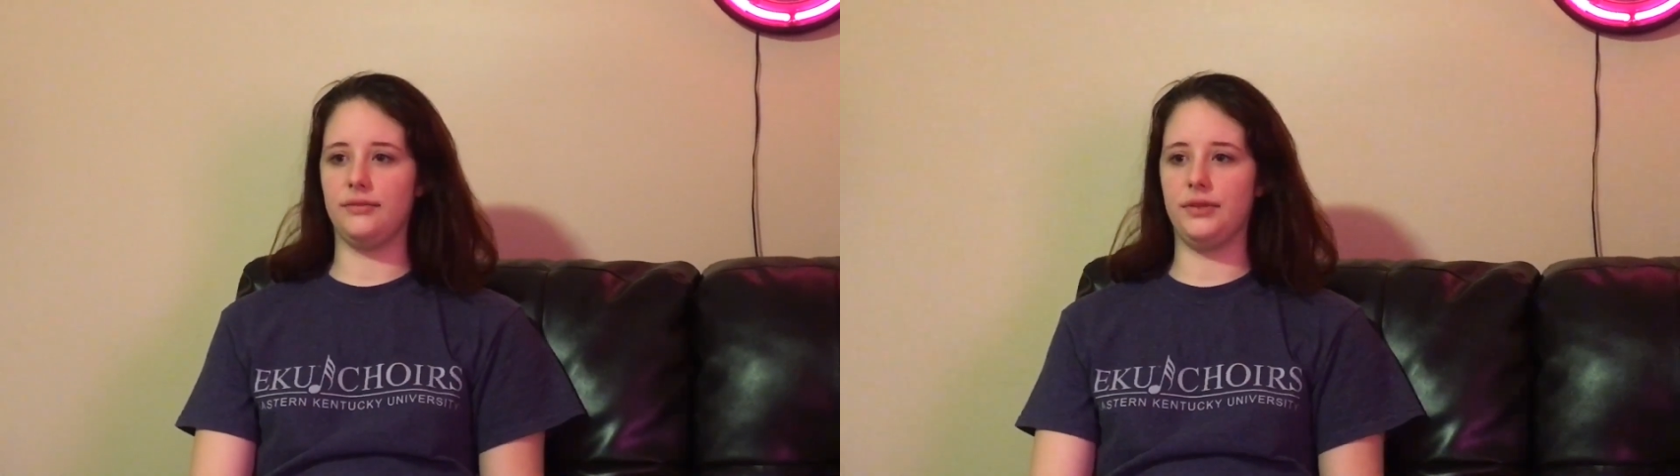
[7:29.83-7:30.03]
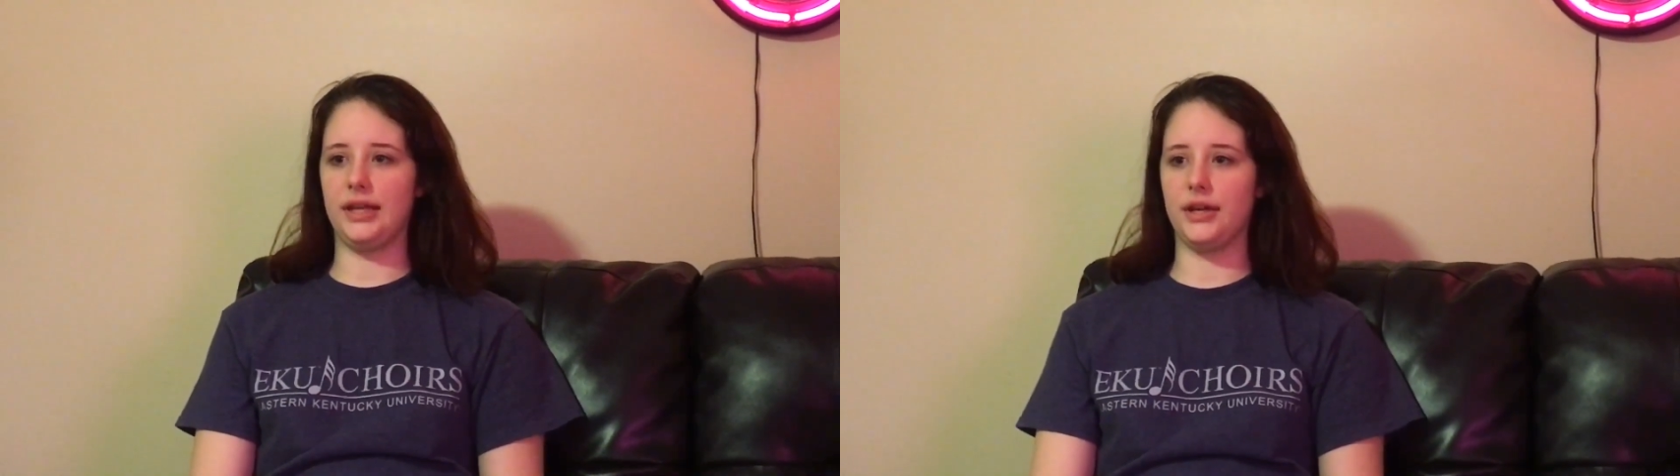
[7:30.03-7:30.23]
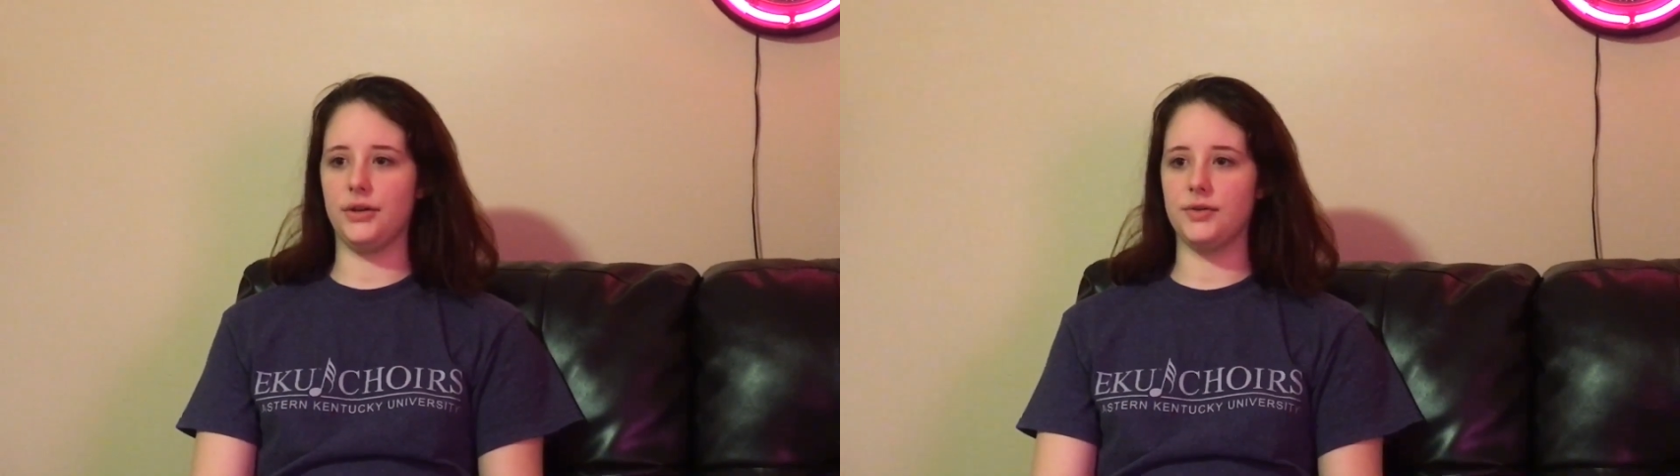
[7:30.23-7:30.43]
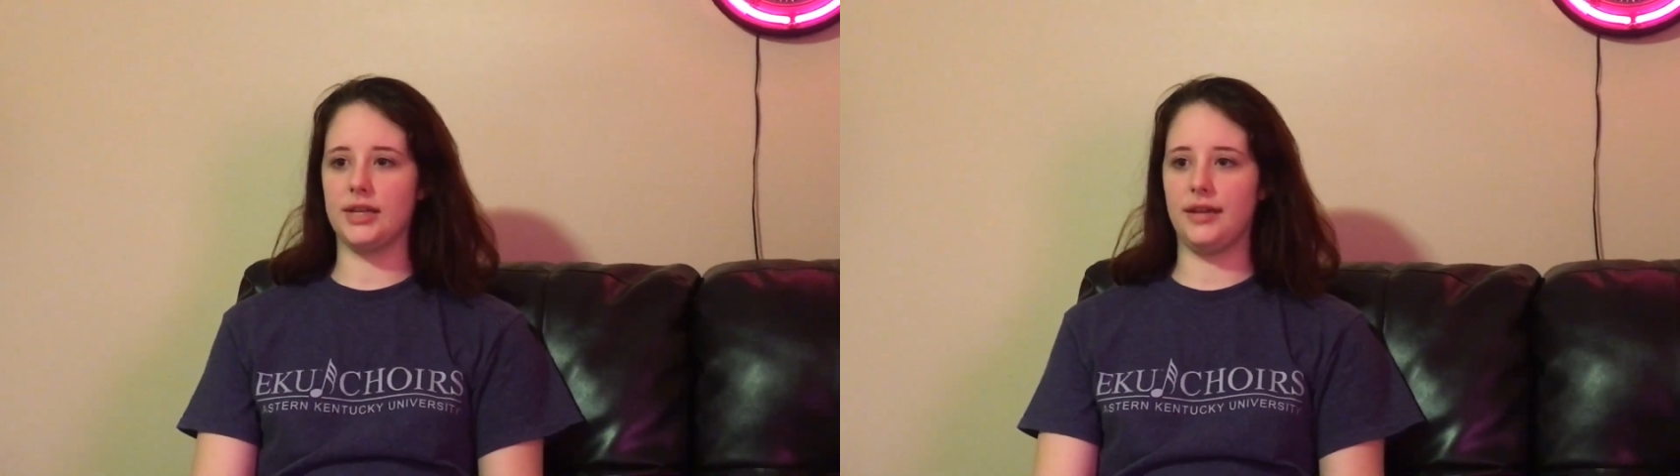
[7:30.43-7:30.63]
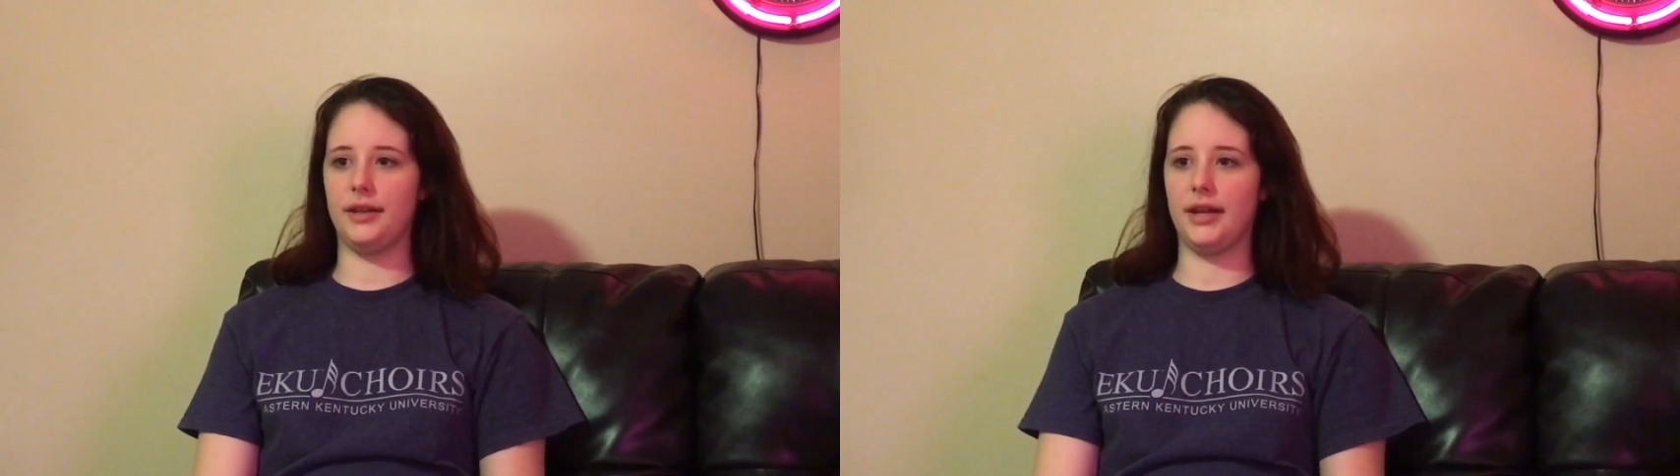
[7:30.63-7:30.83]
videos
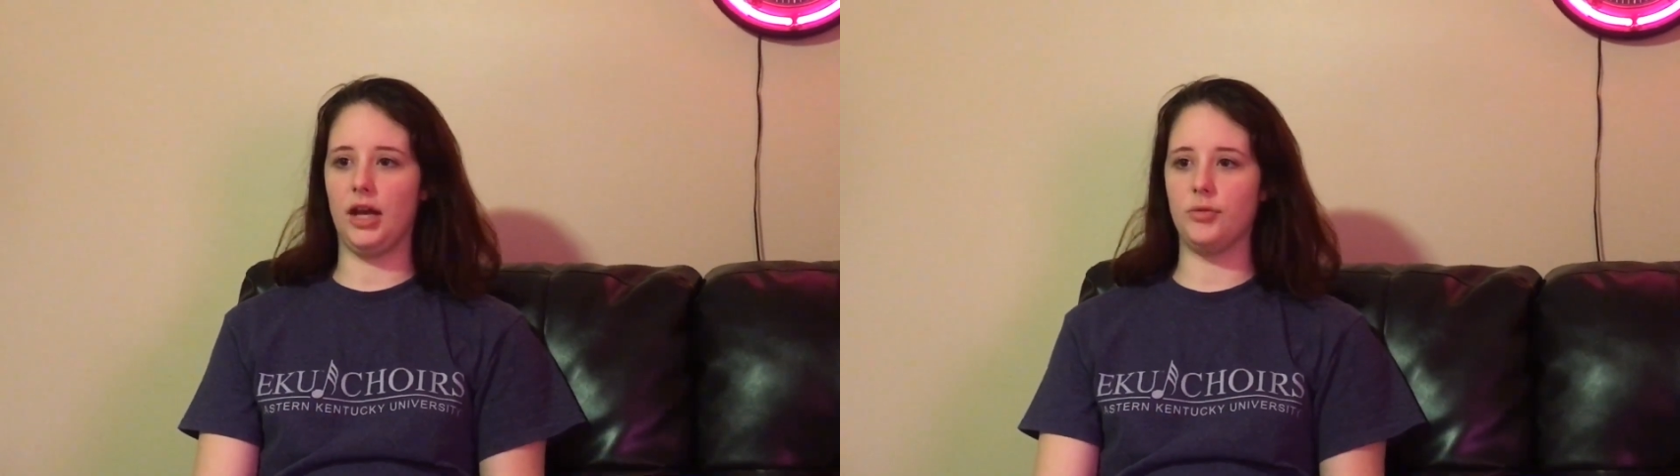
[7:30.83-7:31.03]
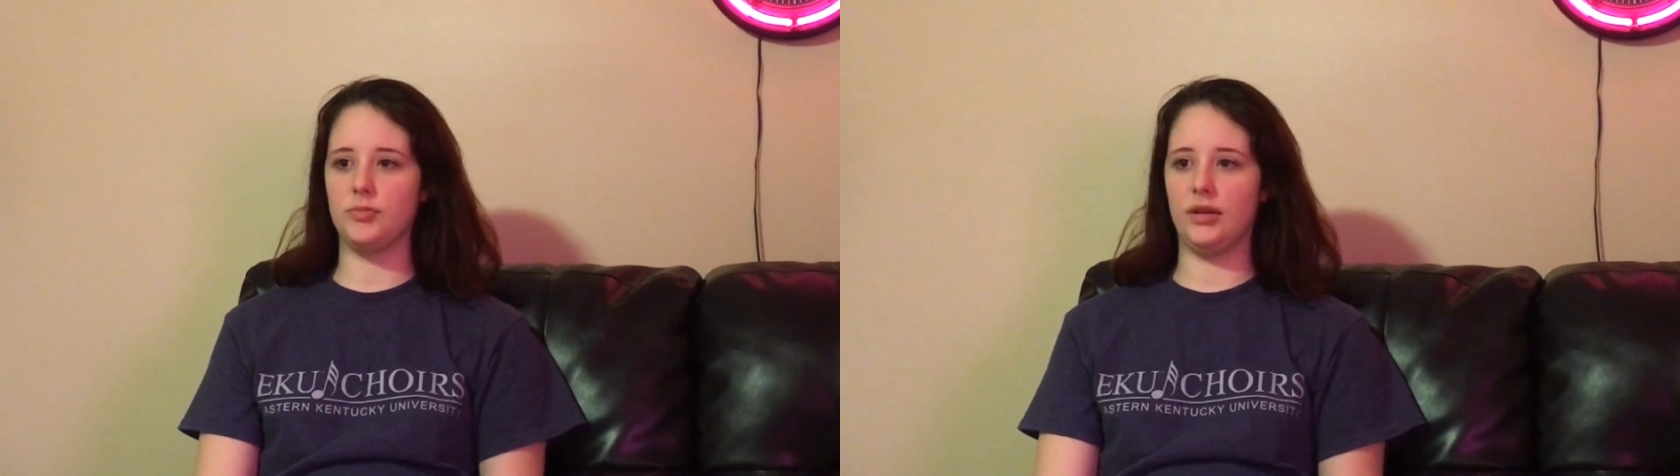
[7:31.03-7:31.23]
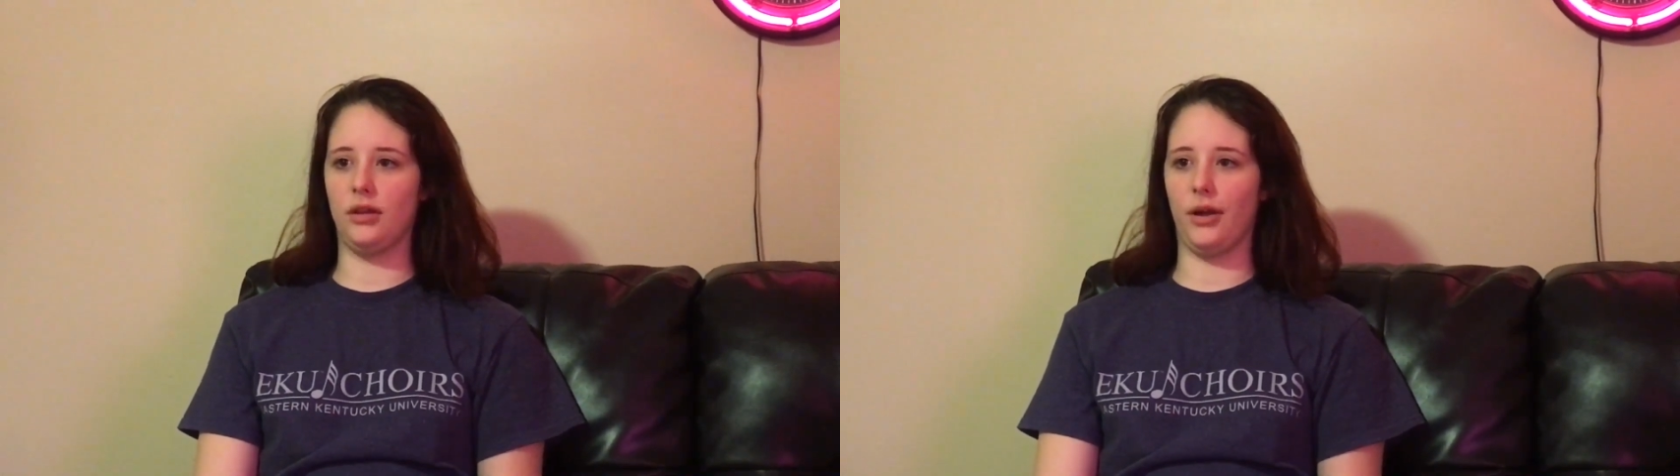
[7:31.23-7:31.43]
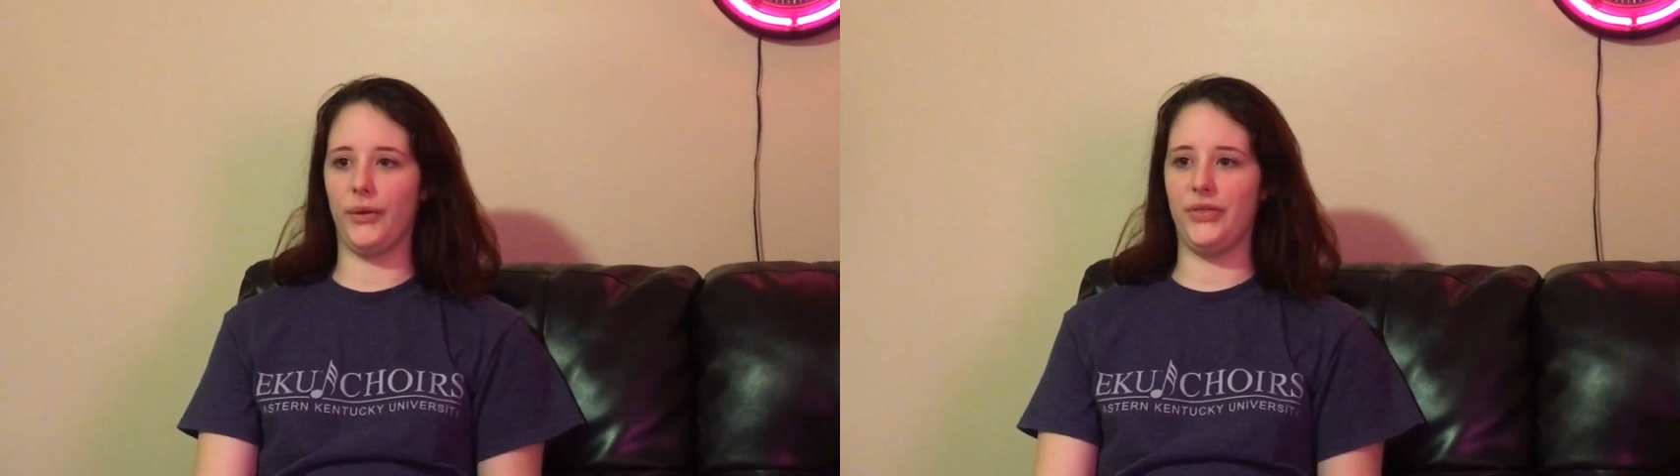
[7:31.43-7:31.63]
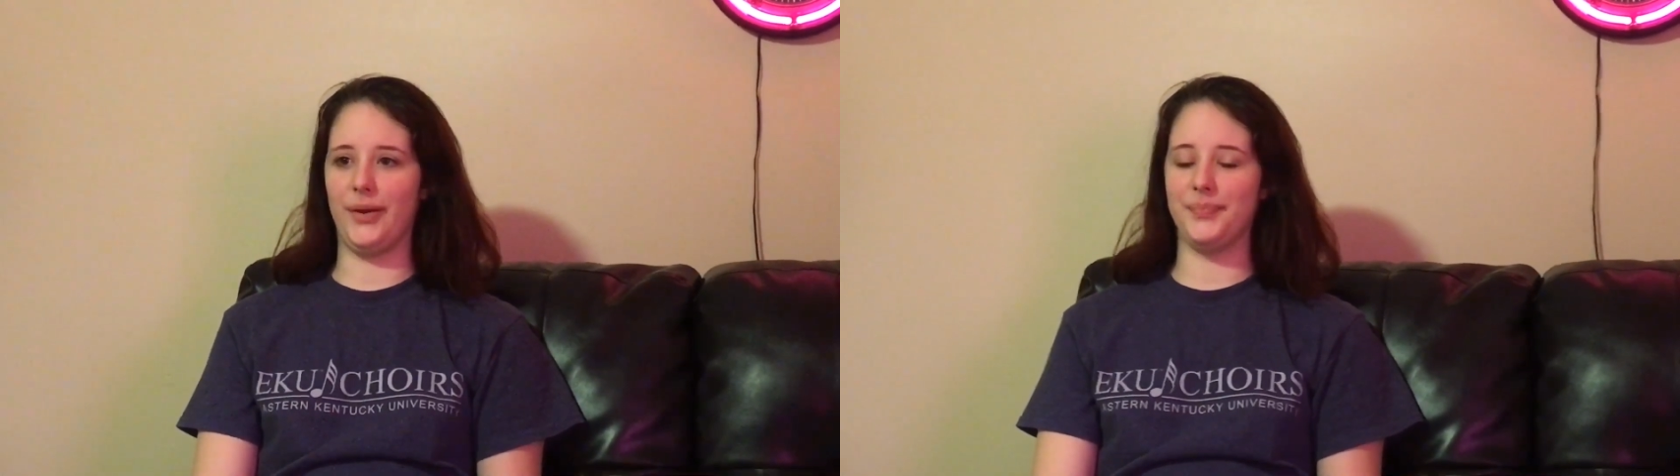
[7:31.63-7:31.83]
and then helps me along
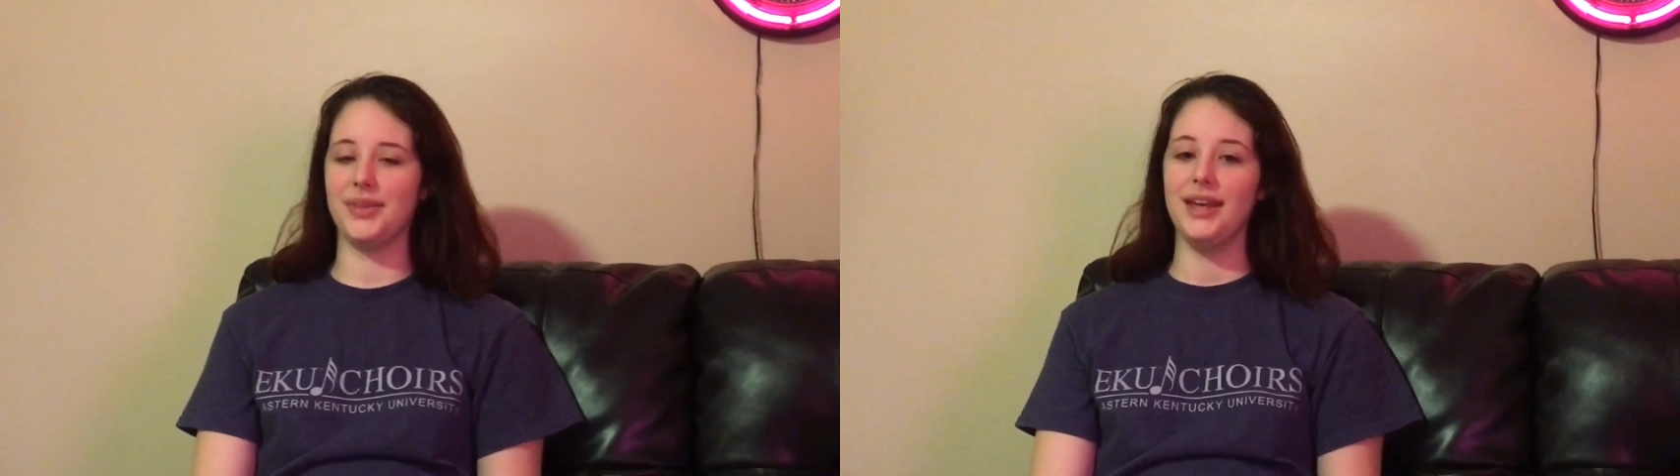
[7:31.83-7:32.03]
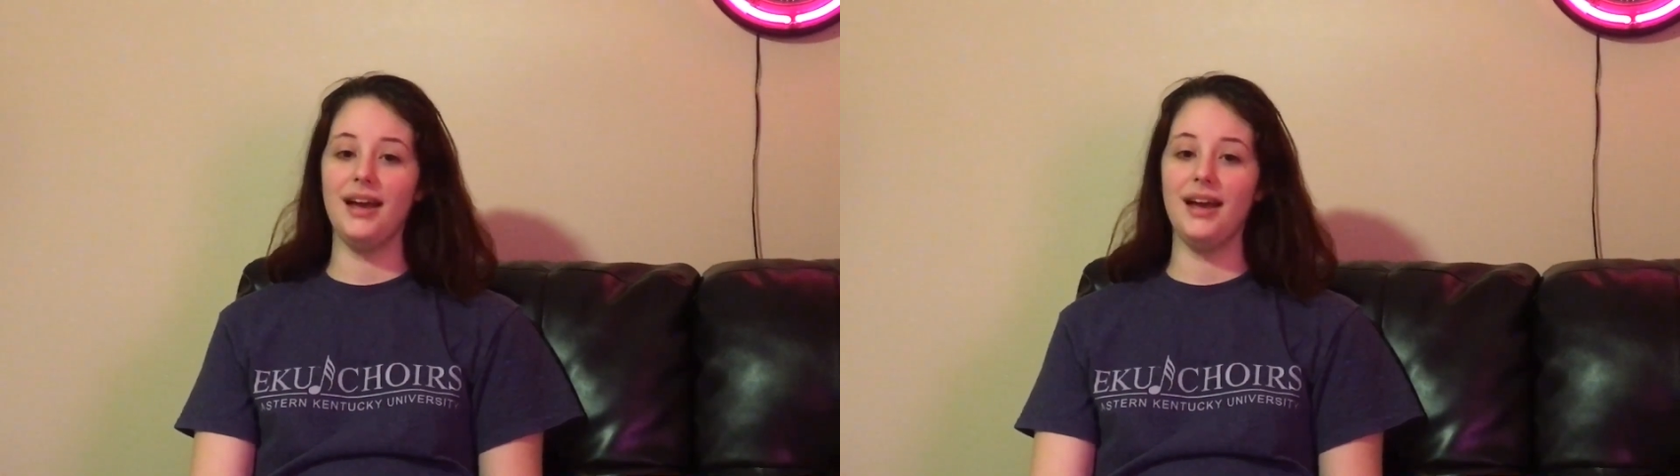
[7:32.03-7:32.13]
with it.